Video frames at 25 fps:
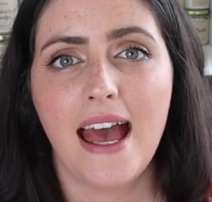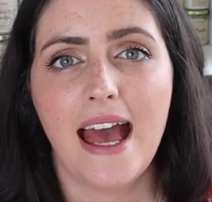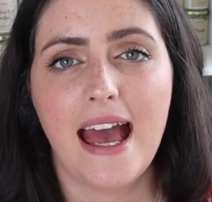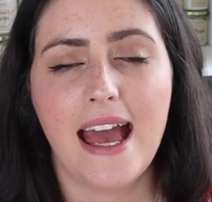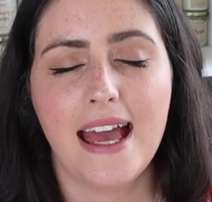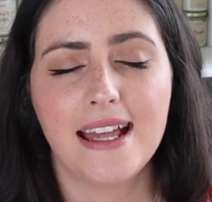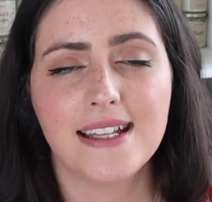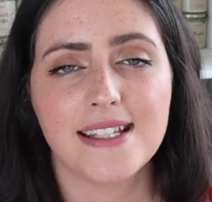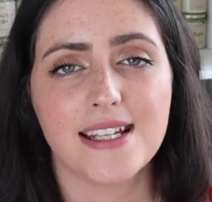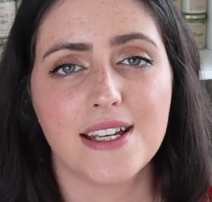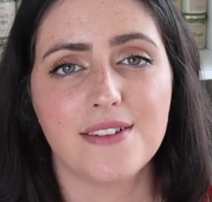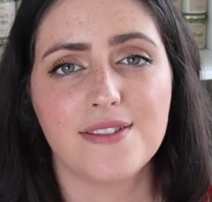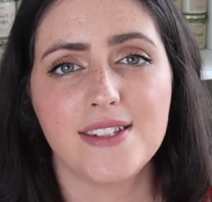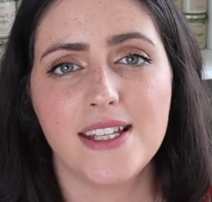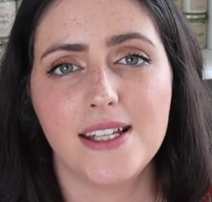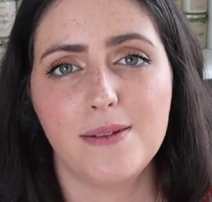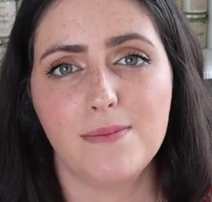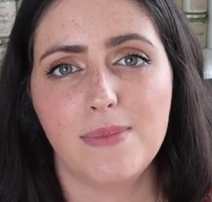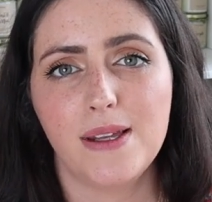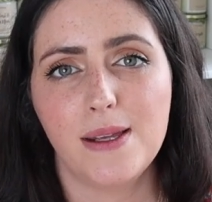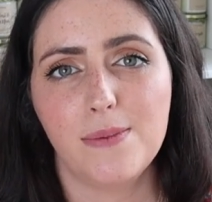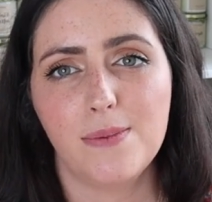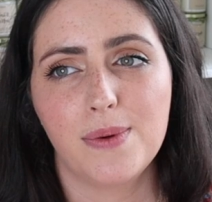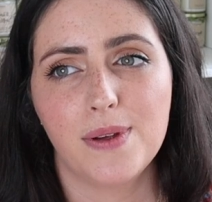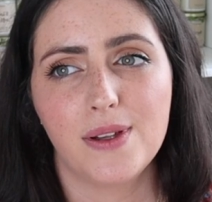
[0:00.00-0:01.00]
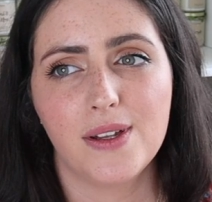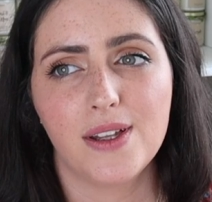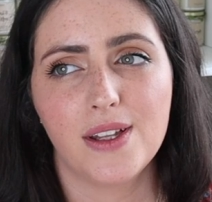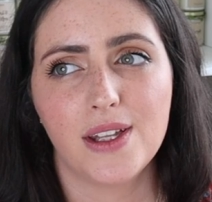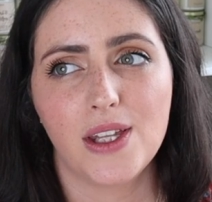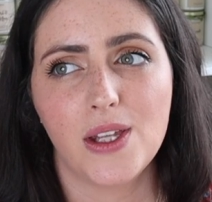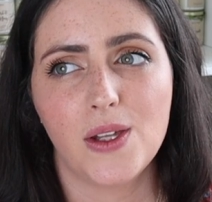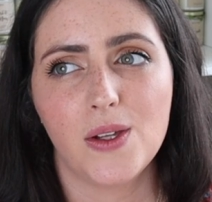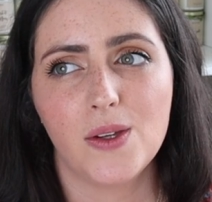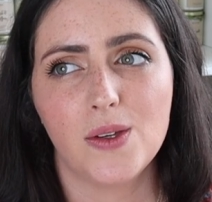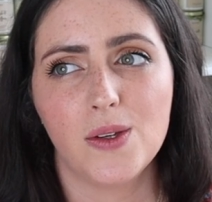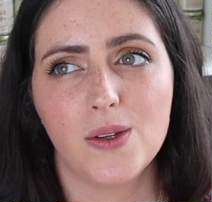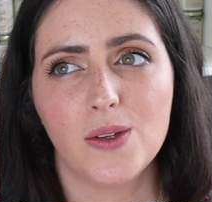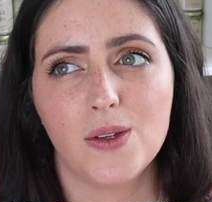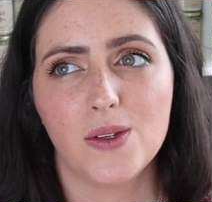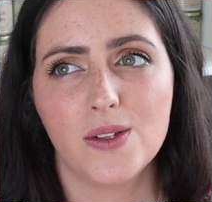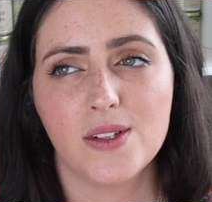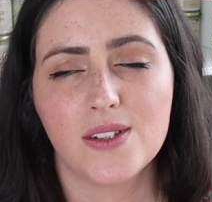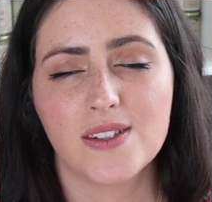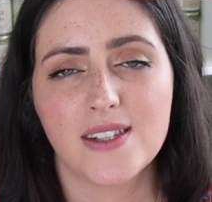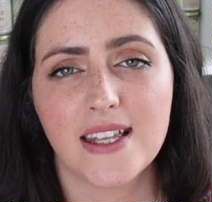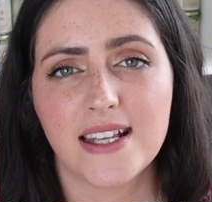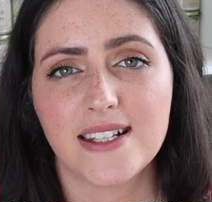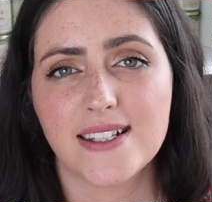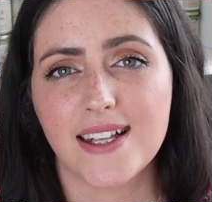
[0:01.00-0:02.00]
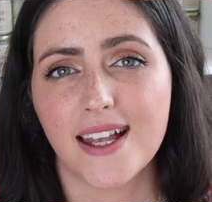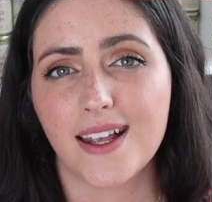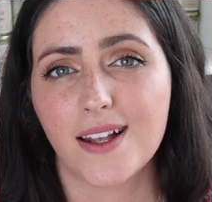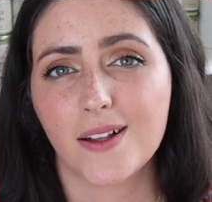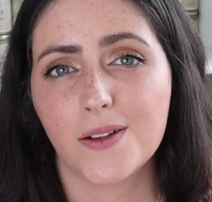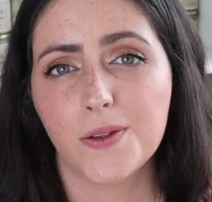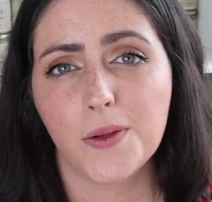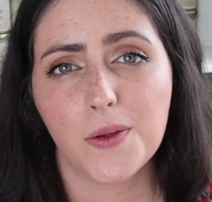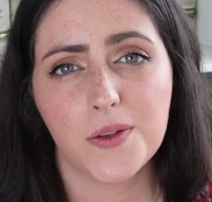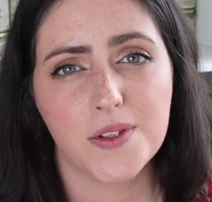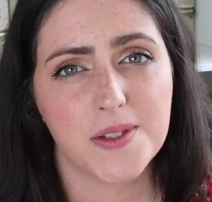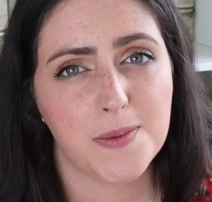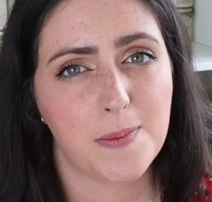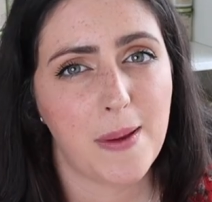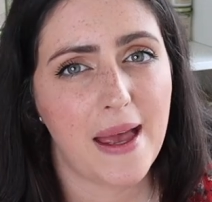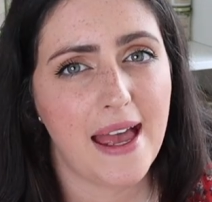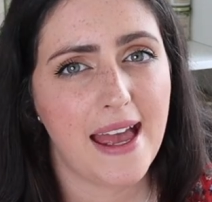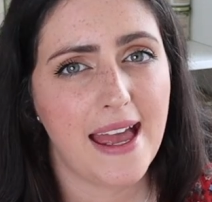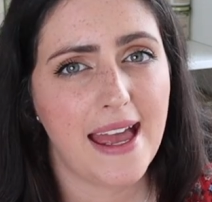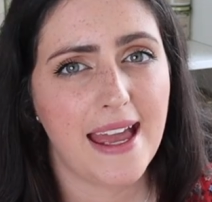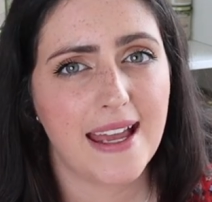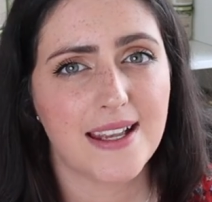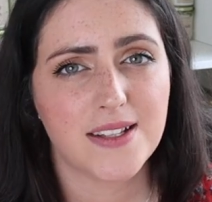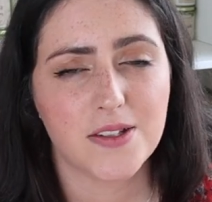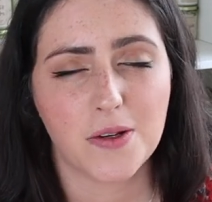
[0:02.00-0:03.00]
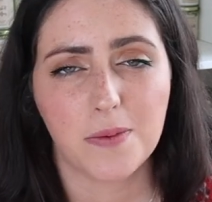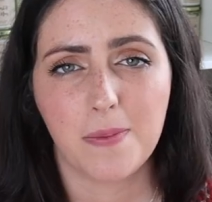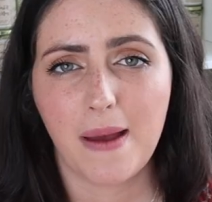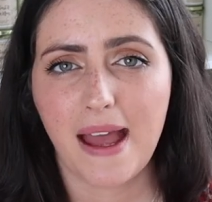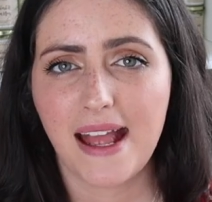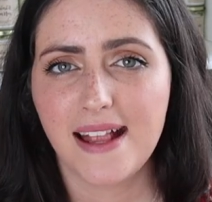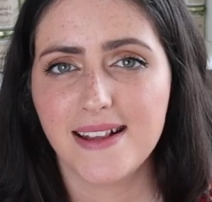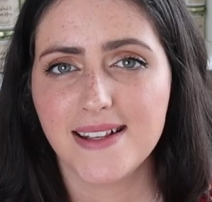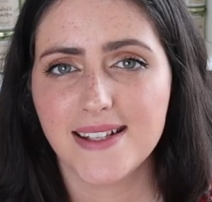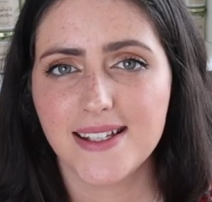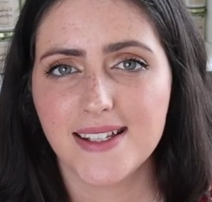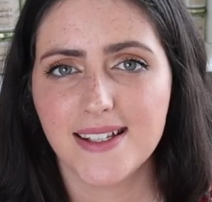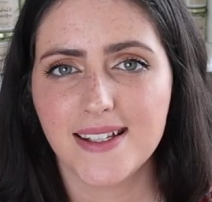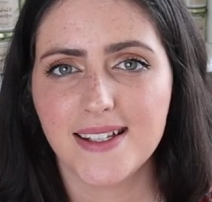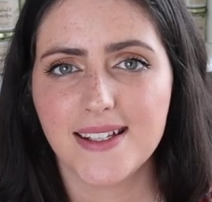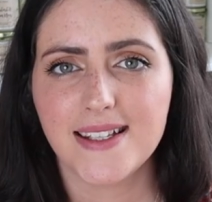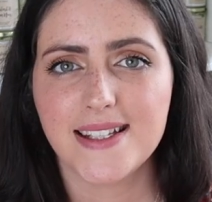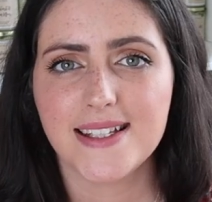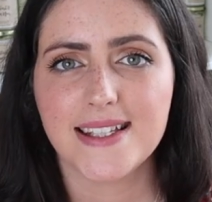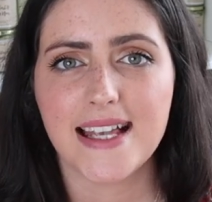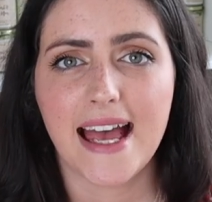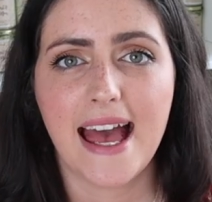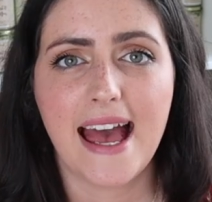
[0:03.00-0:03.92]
and I've seen people use things like clothes pegs or pencils,